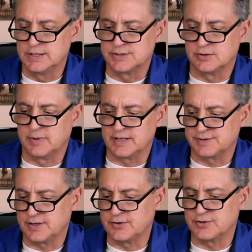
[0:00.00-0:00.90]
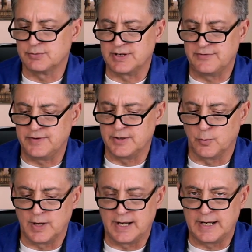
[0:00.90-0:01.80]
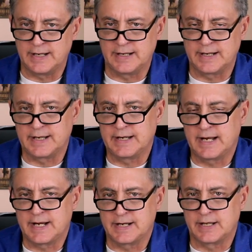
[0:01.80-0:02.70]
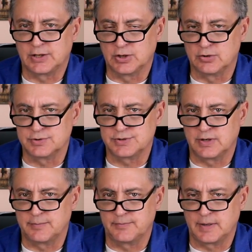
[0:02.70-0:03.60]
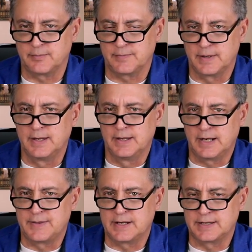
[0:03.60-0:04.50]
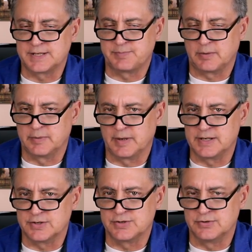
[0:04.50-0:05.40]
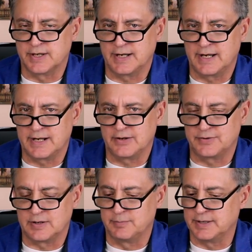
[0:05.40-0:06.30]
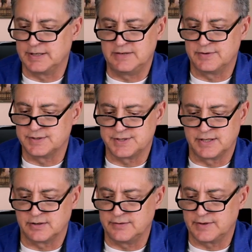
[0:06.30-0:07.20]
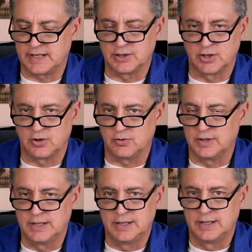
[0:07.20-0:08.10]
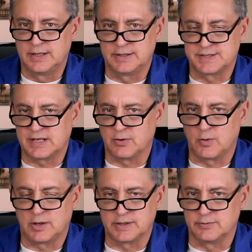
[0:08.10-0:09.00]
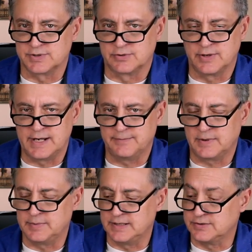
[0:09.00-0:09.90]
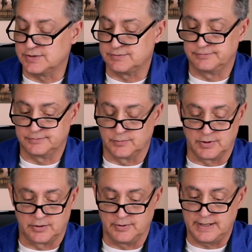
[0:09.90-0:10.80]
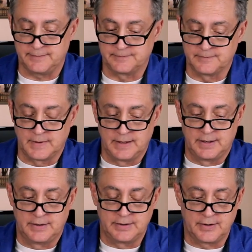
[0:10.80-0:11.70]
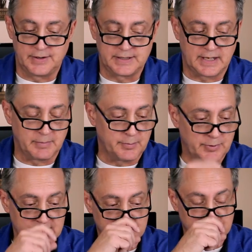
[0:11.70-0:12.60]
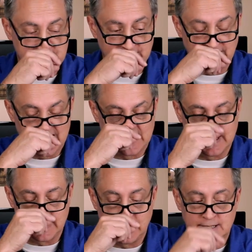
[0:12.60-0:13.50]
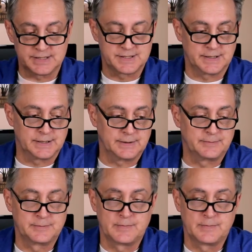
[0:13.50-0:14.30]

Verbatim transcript: So, but I was 120 feet away and I had it on low. So I'm, I'm, I think that's probably my issue that I had out there. But even still, even on low, the sound quality was great. I mean, it just worked great. The other thing that I'm impressed with is the fact that it has, uh,